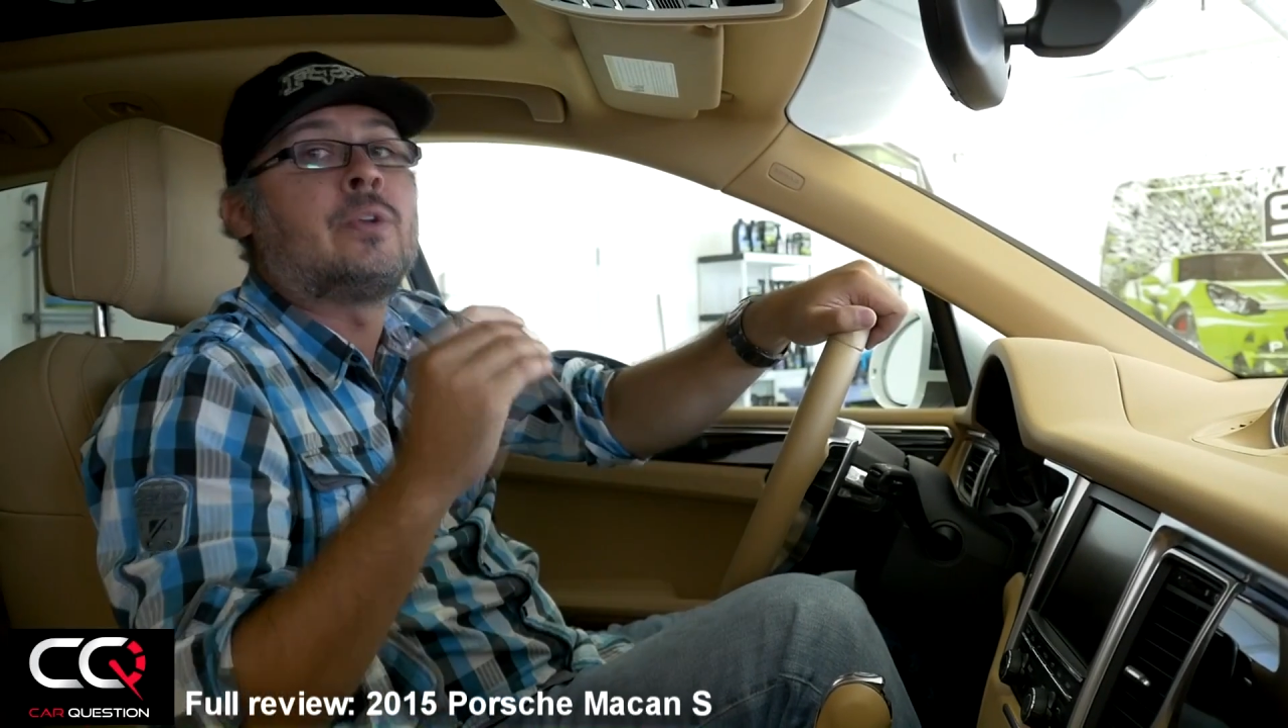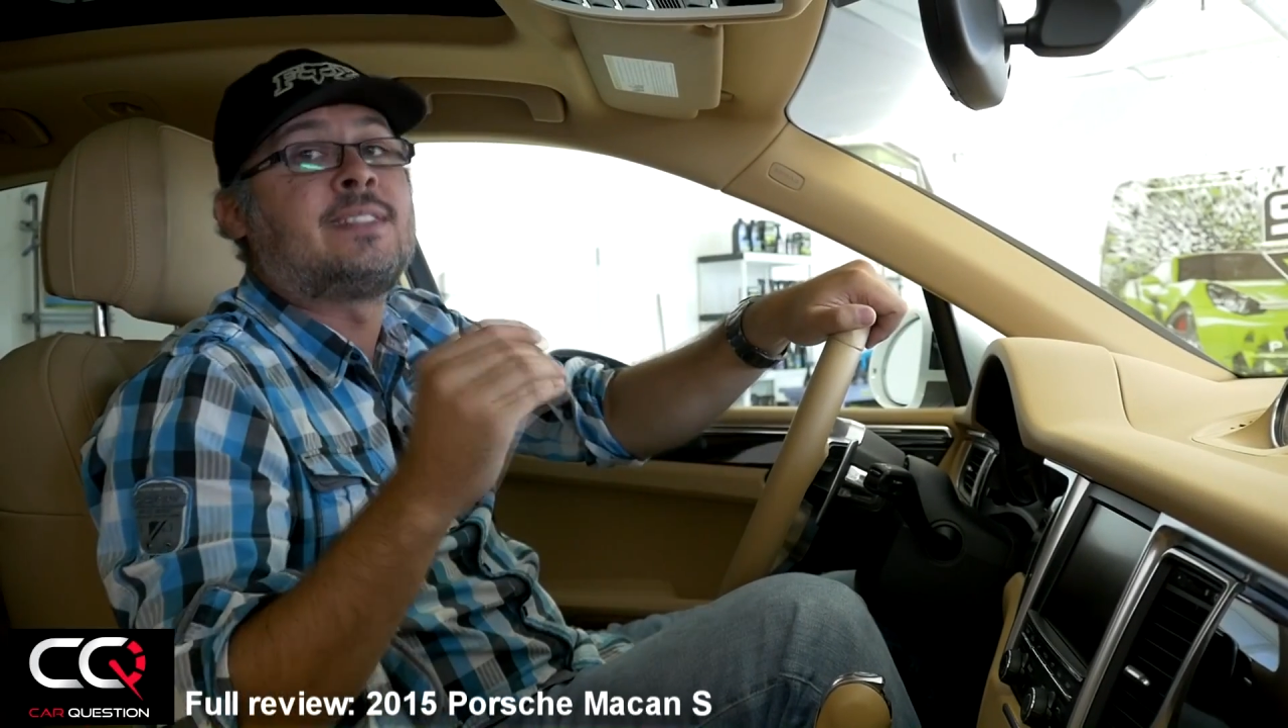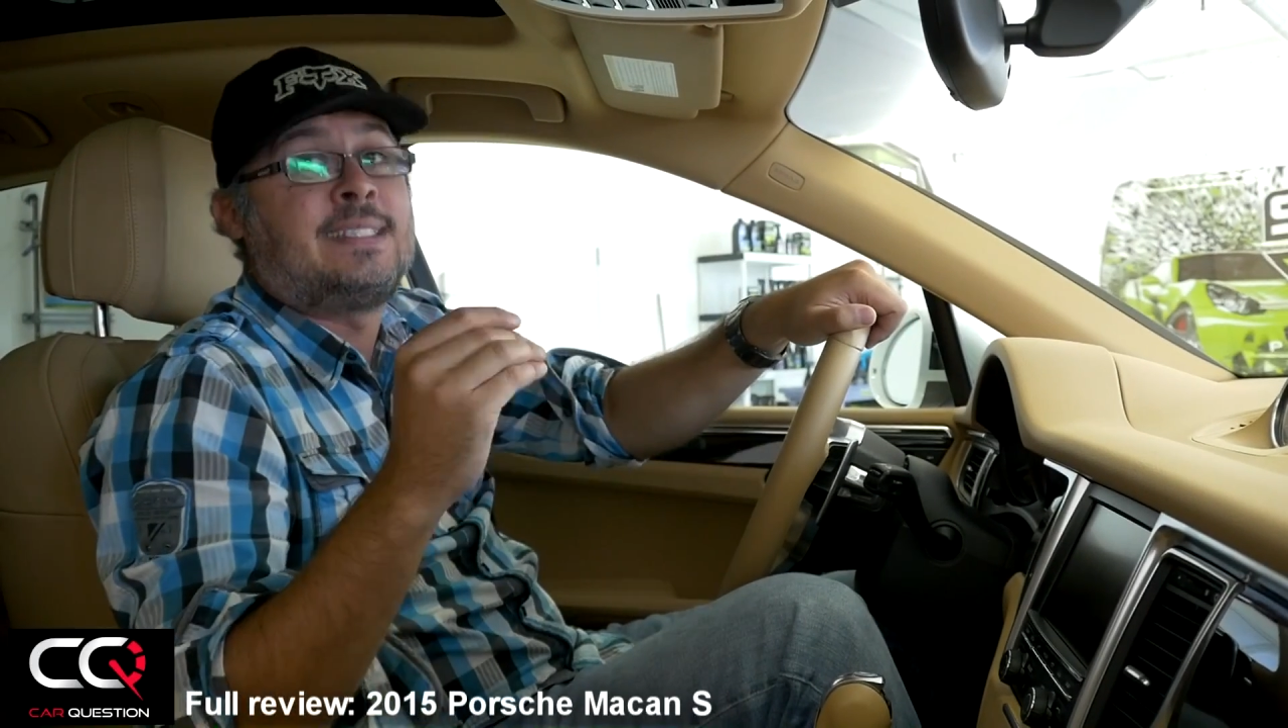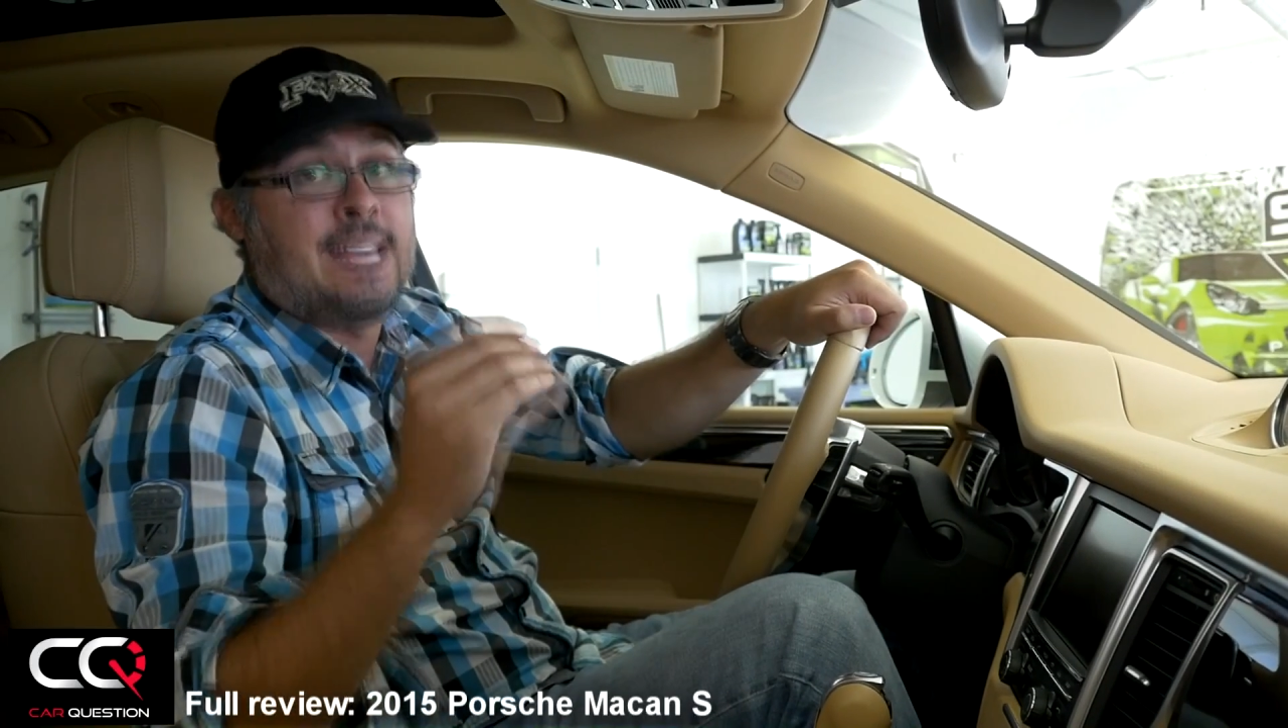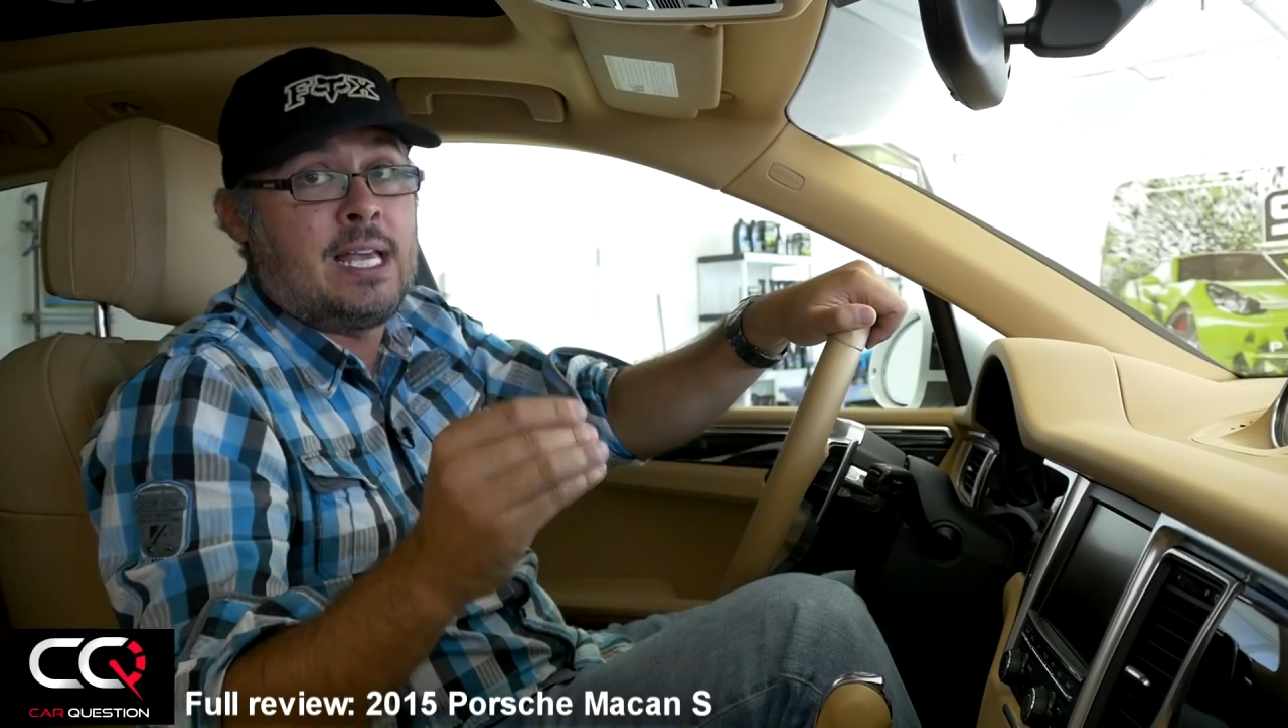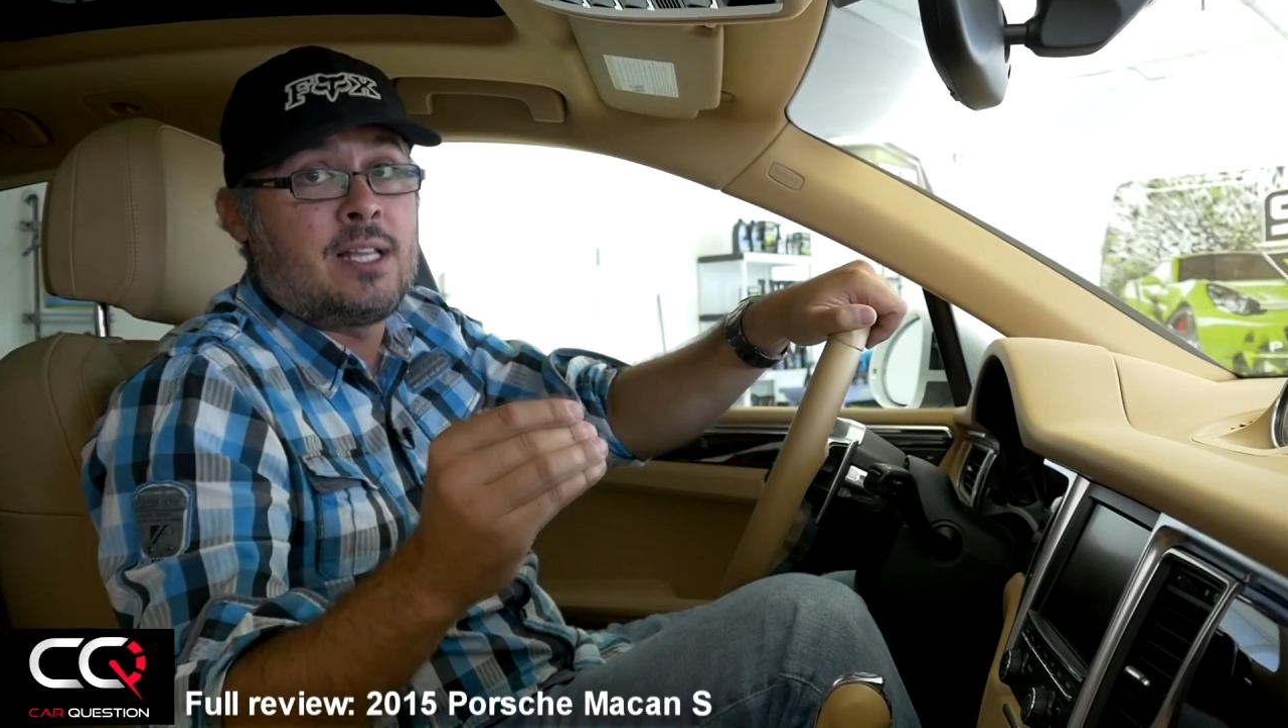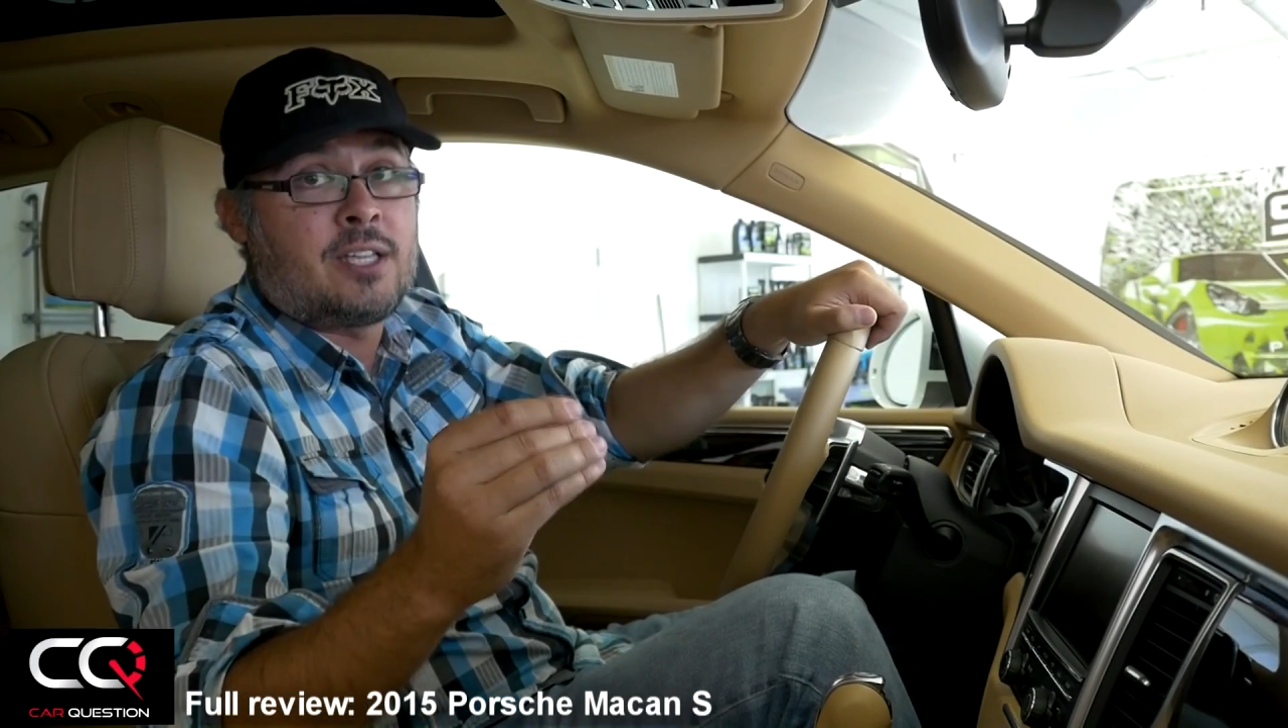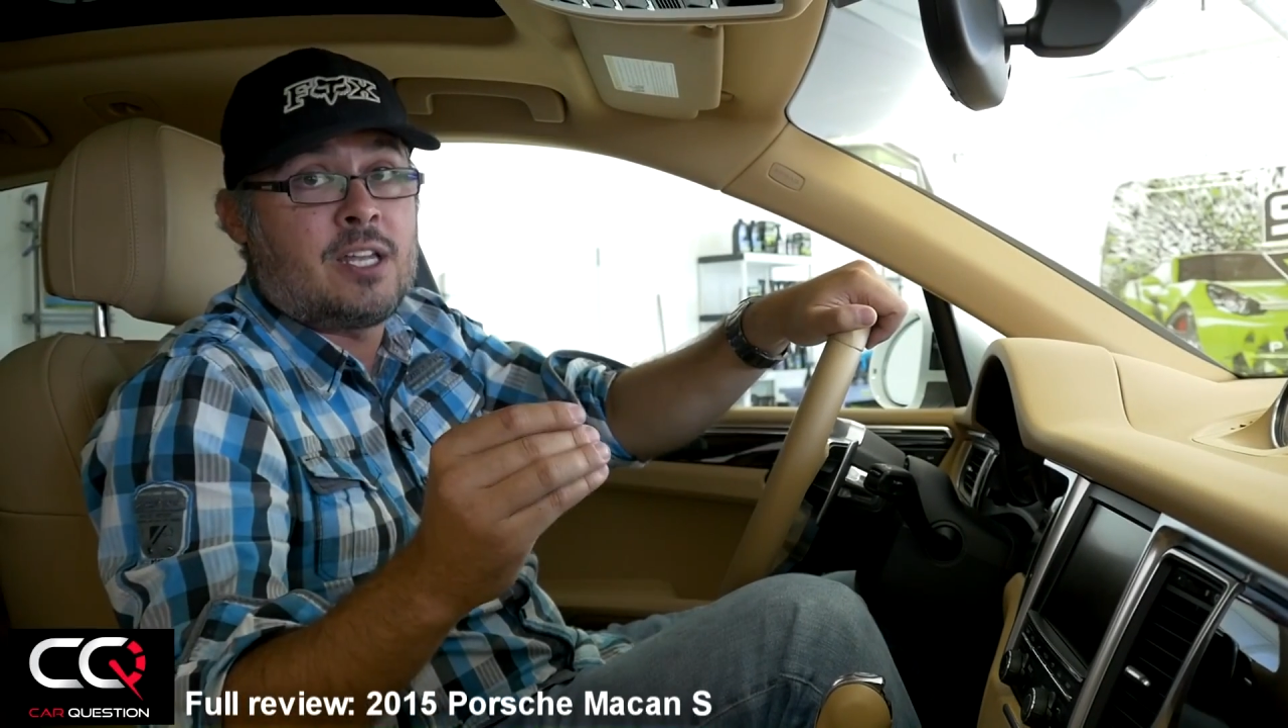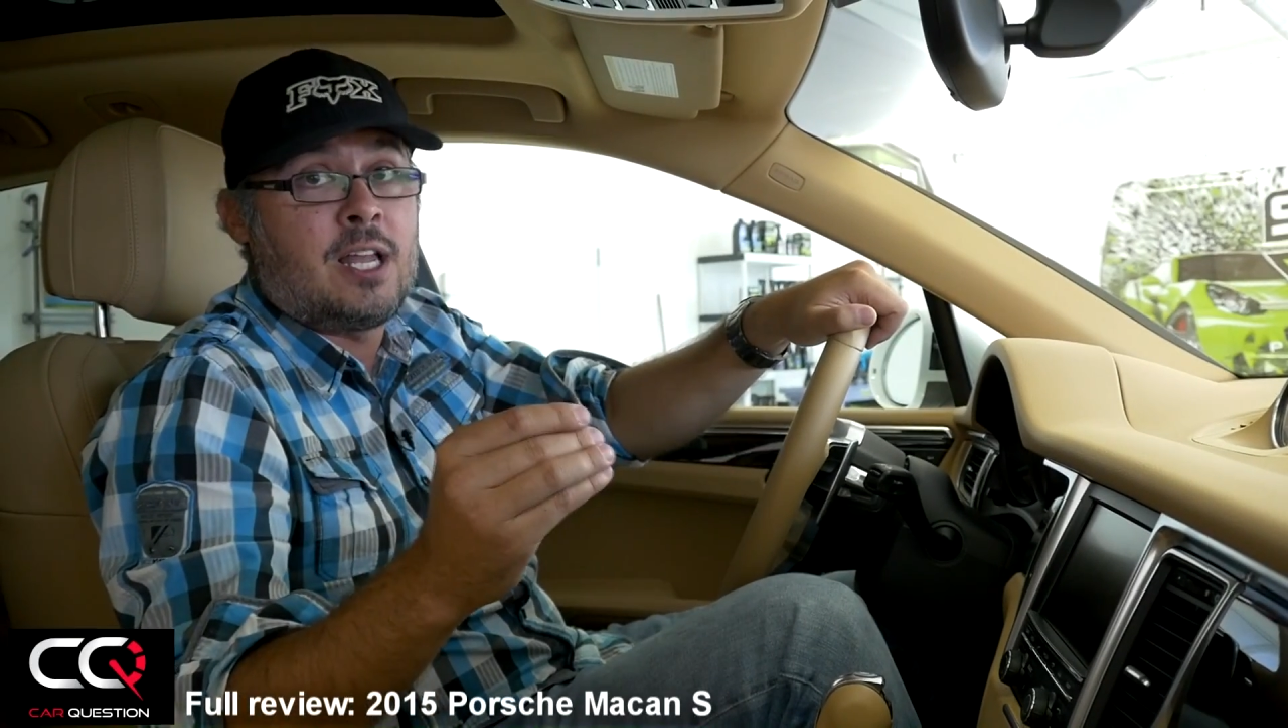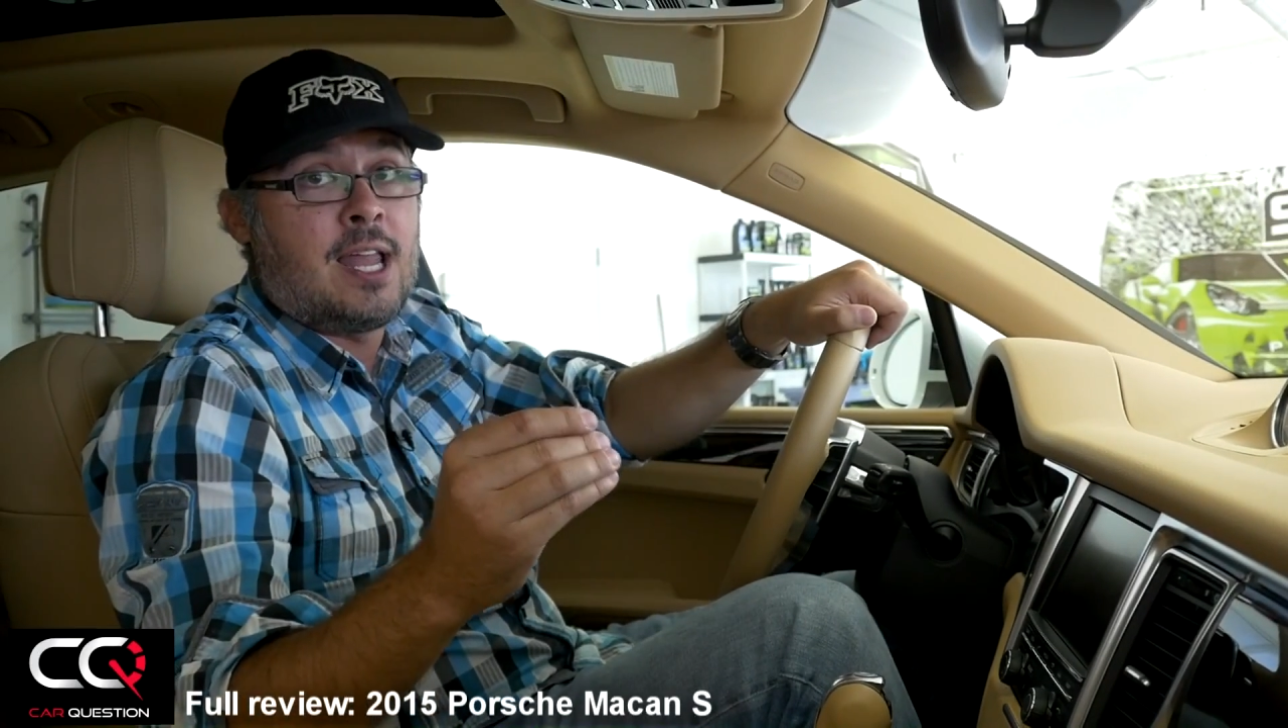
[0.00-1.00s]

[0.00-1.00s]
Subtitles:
still gonna